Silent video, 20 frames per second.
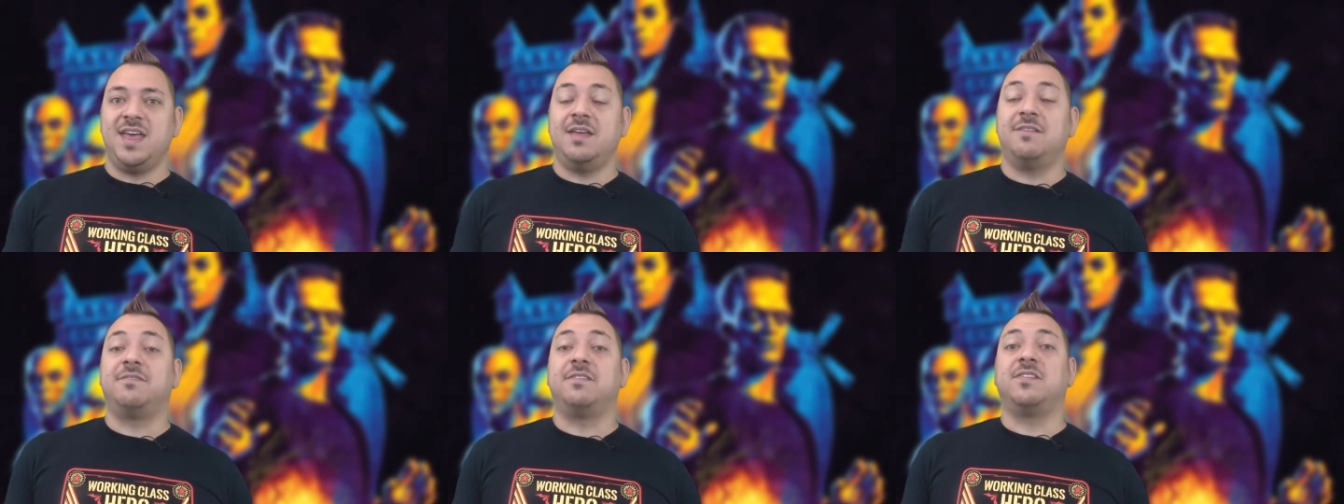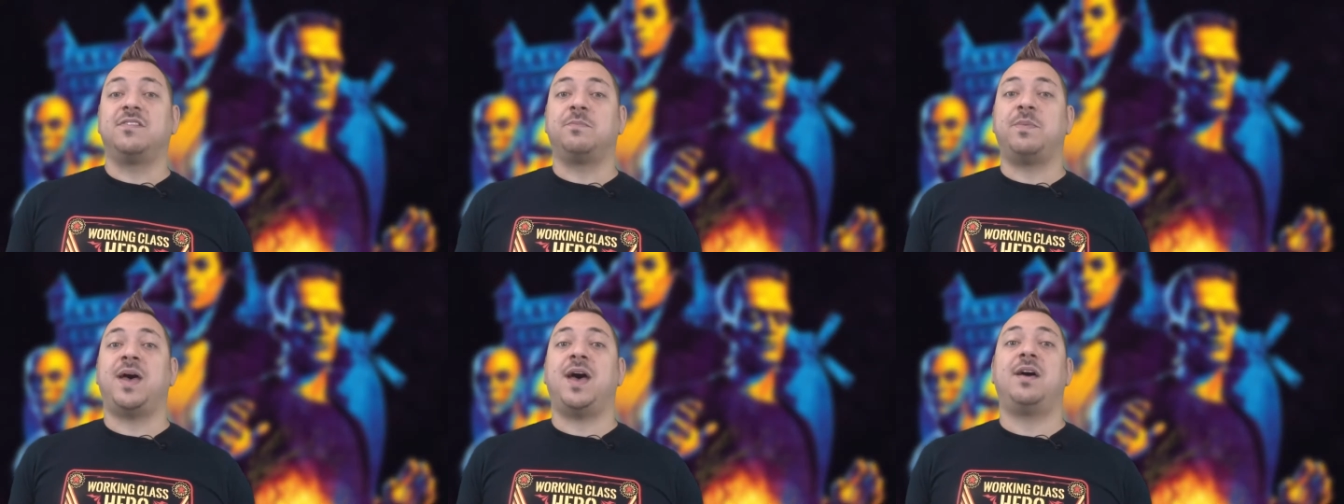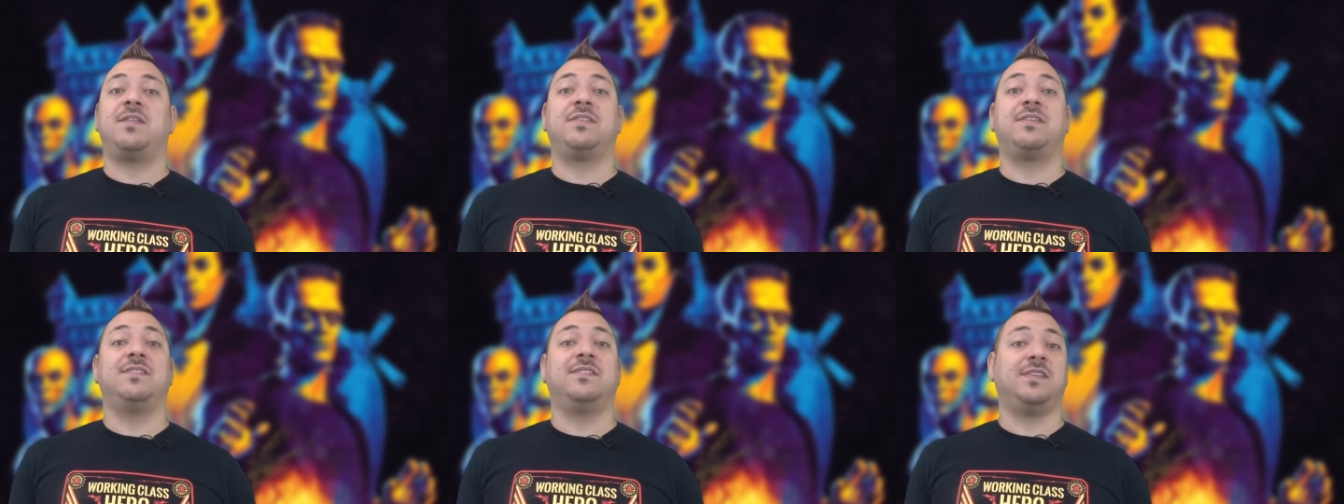If its
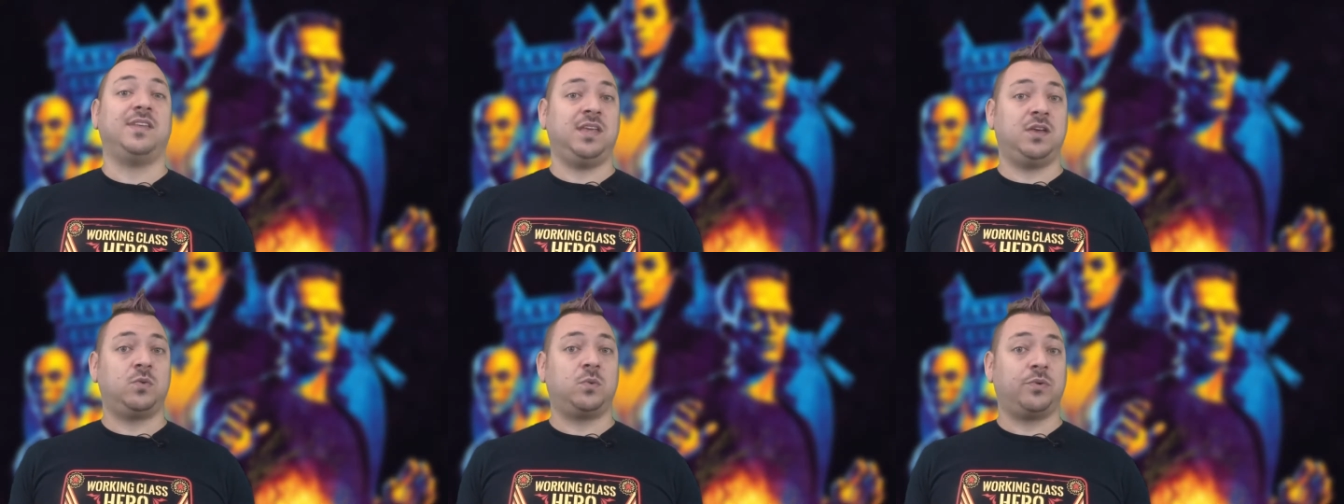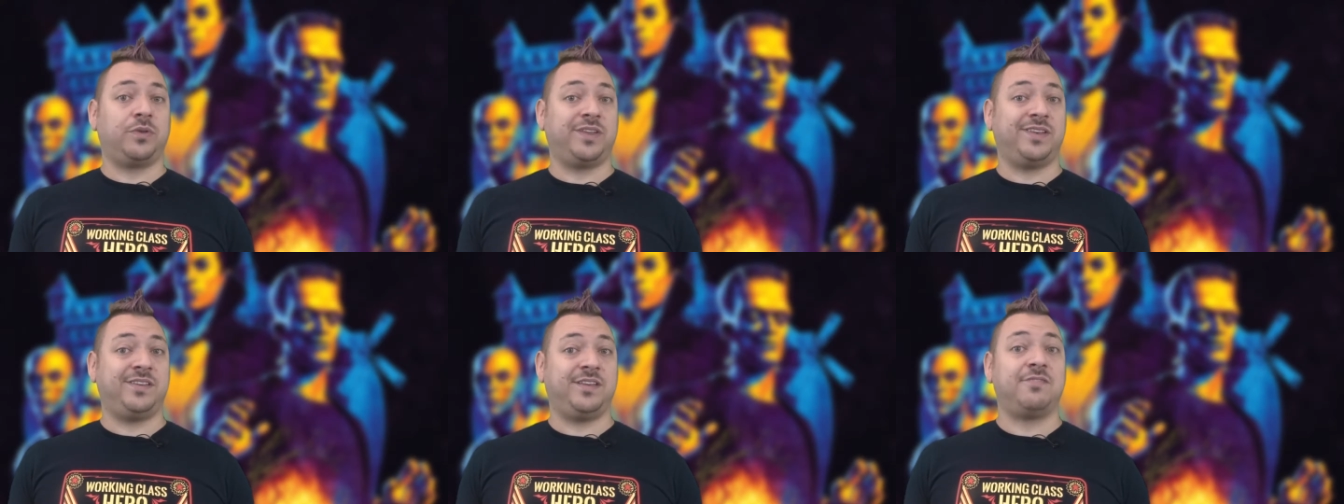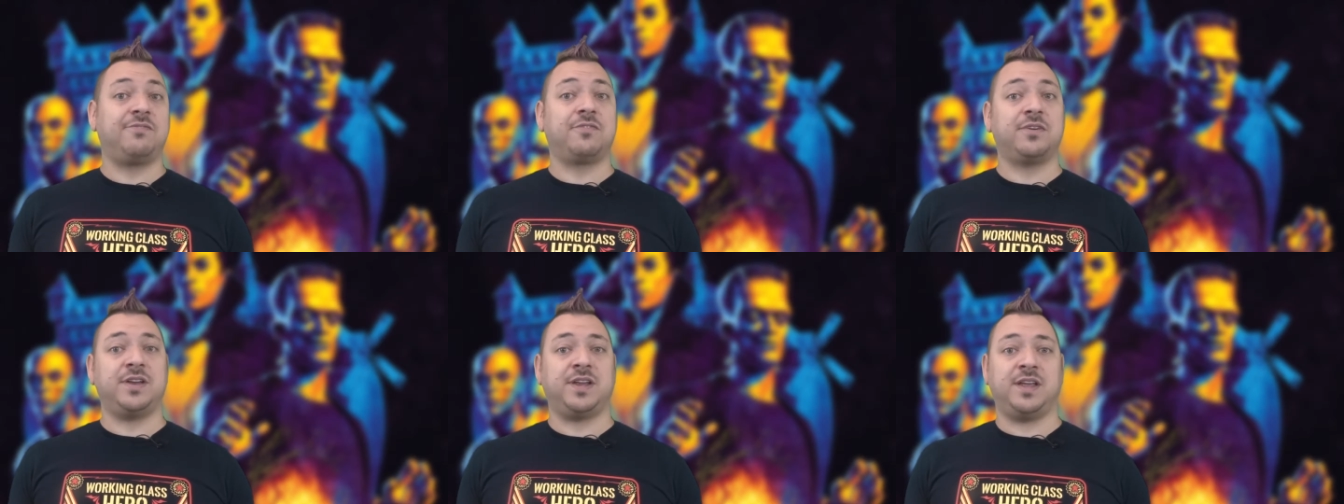path is equal to
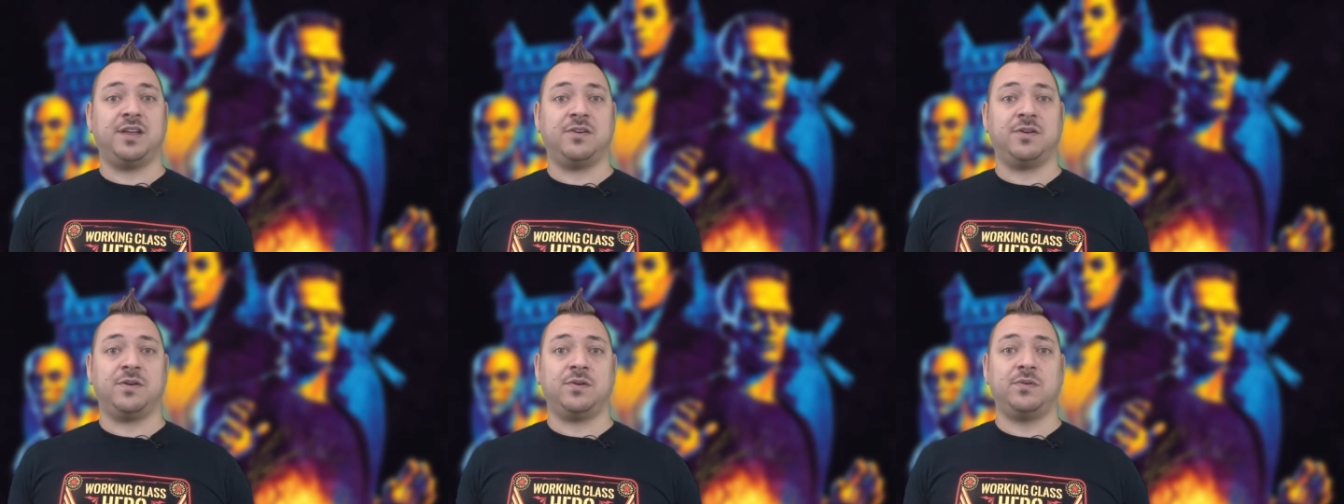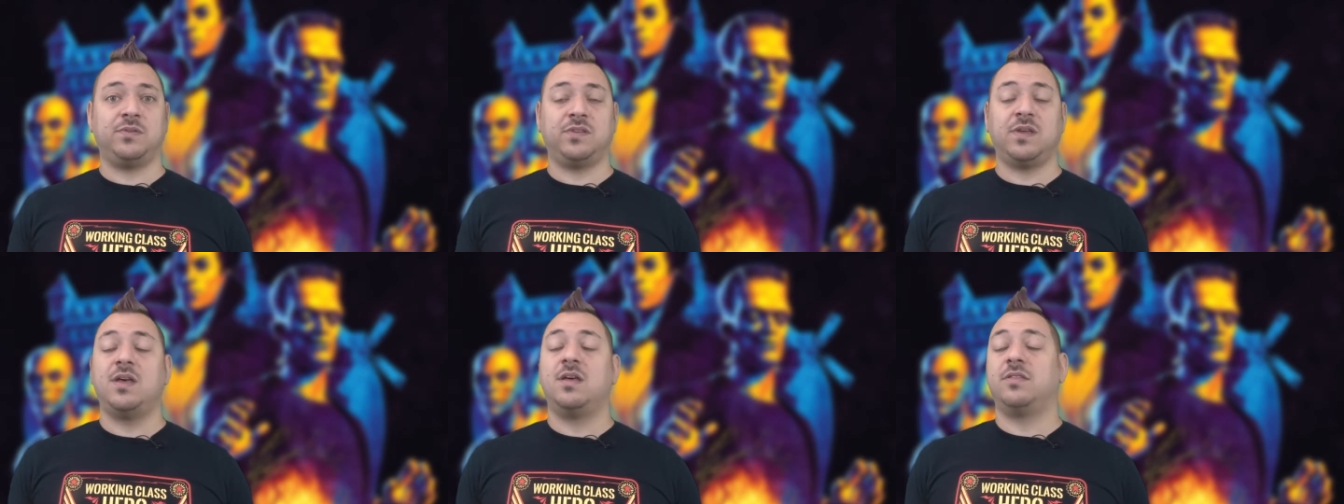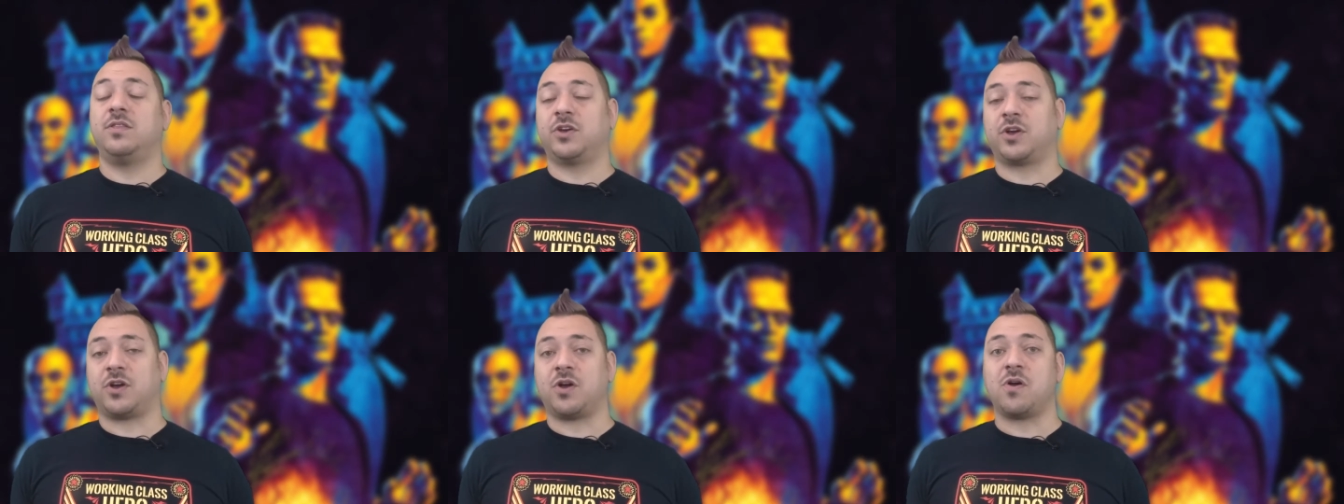different heroes,
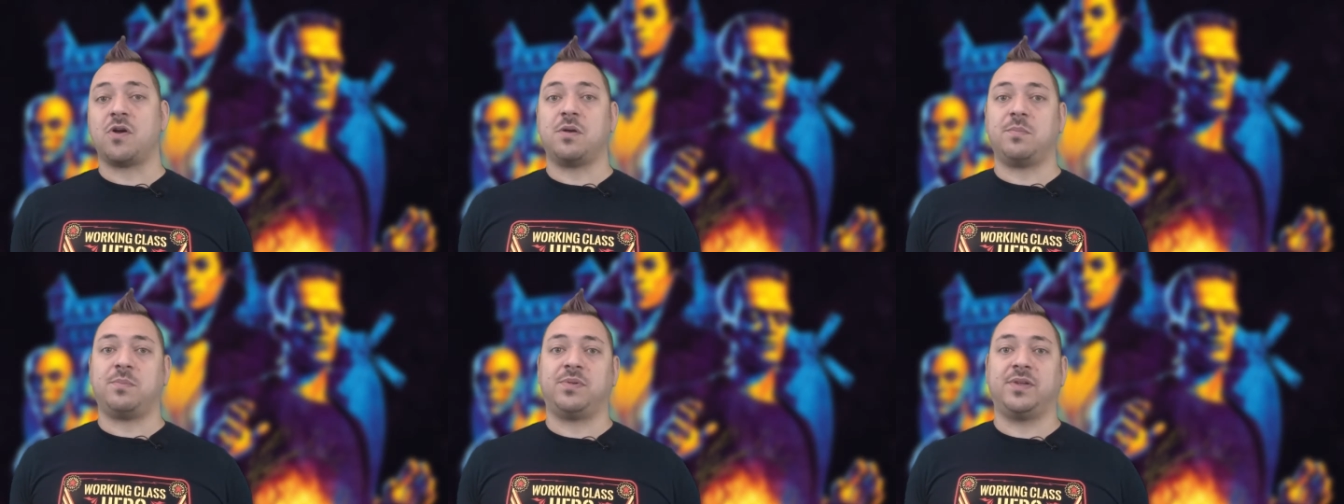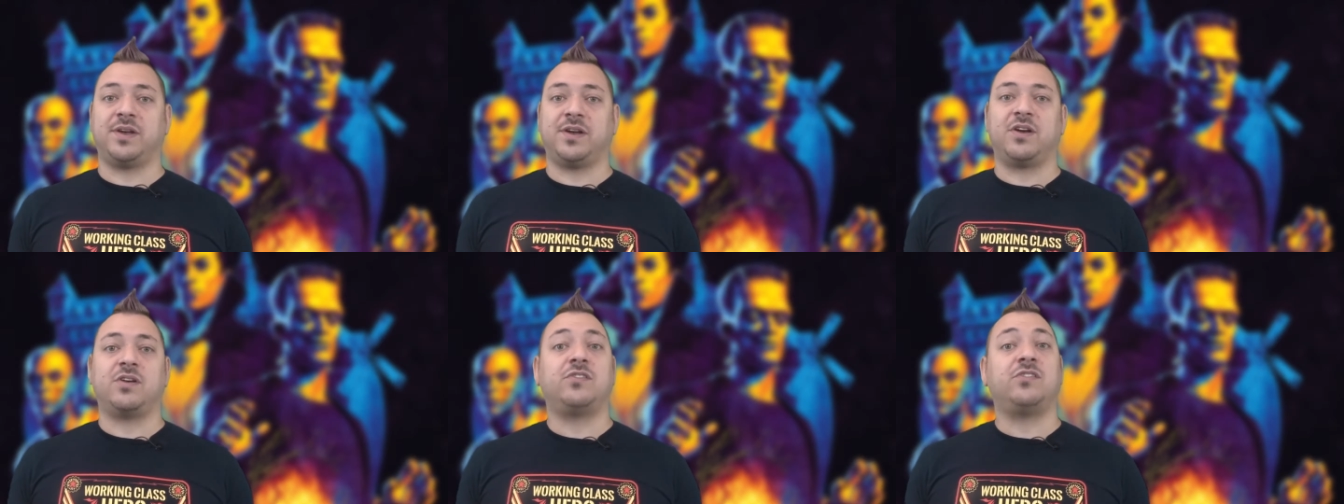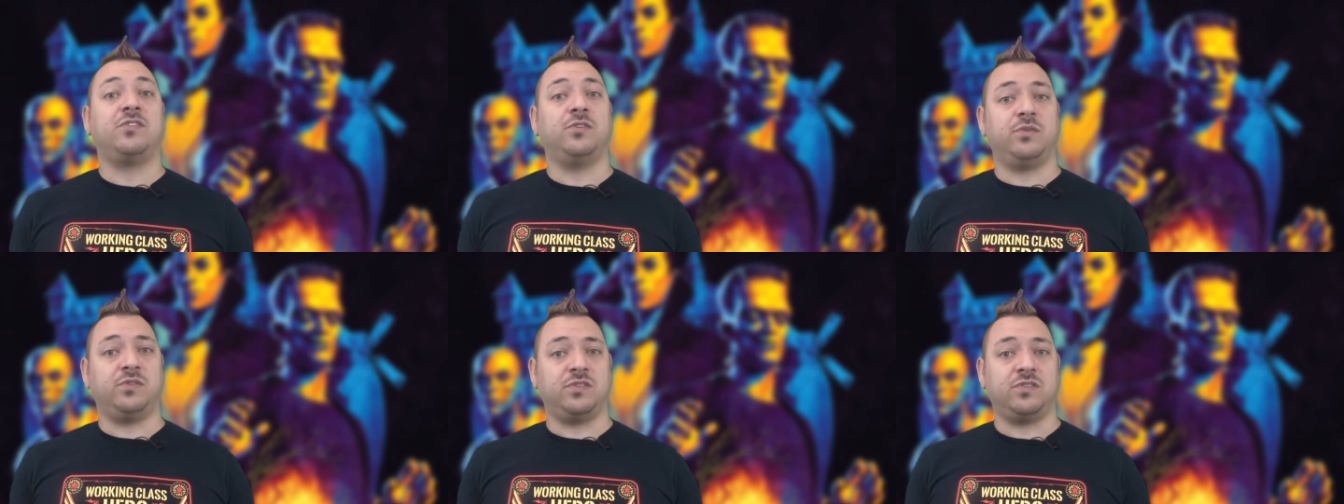the current player
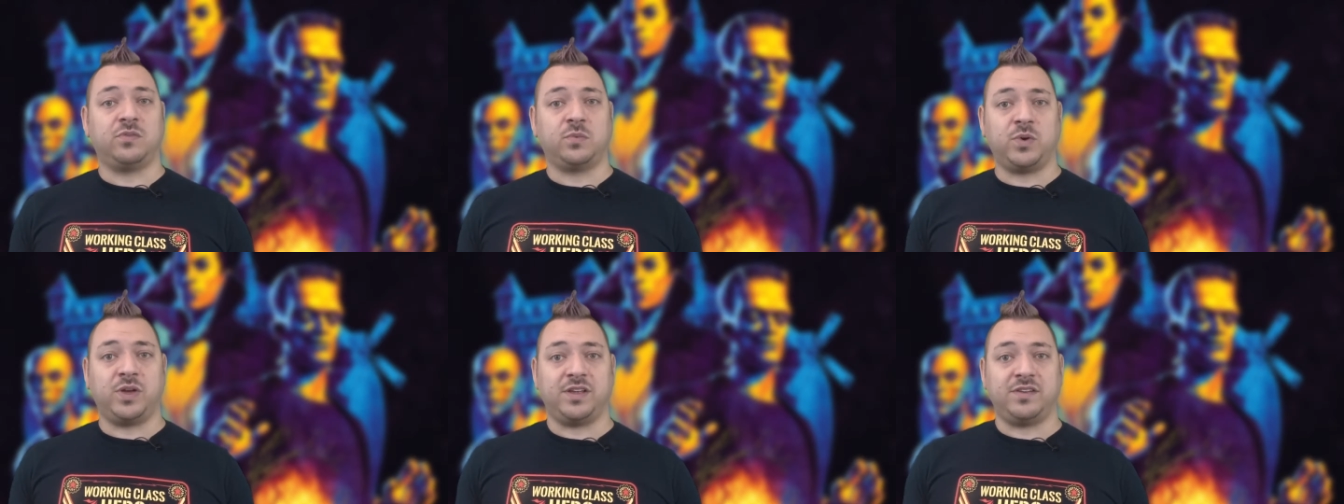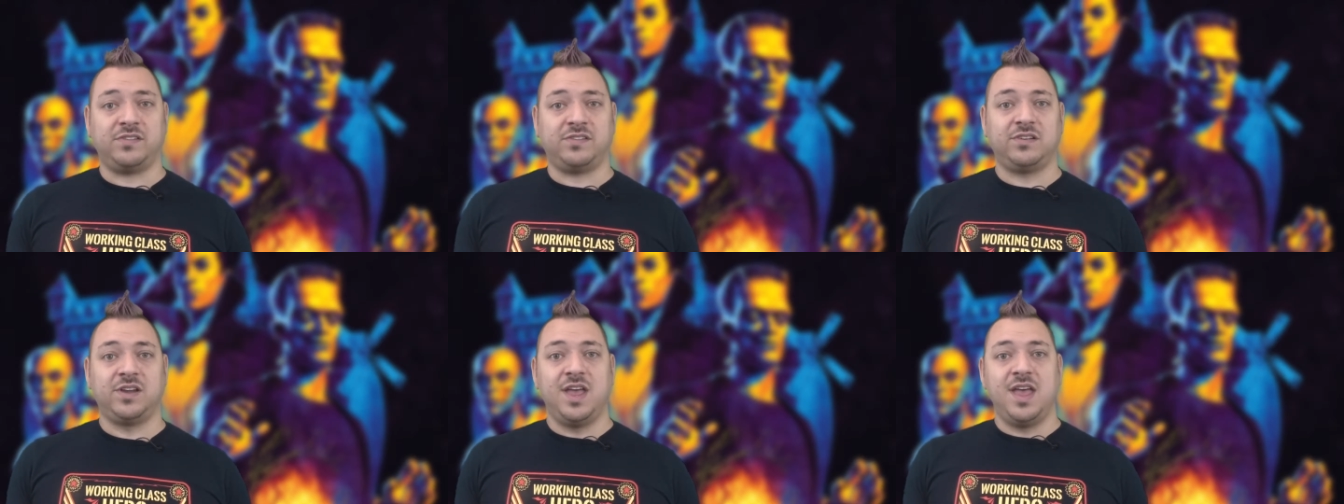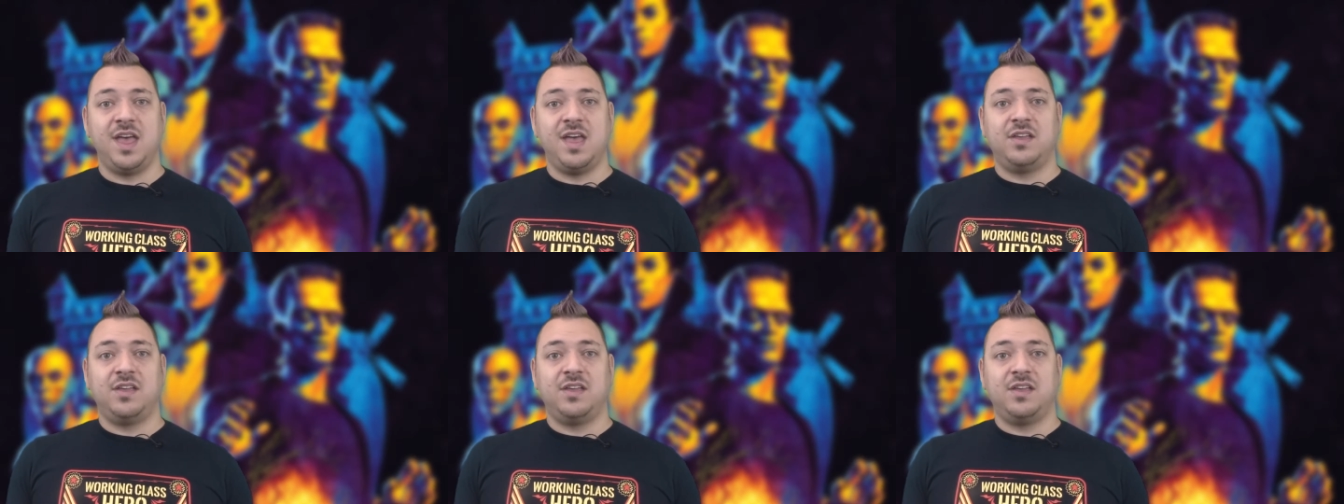chooses which.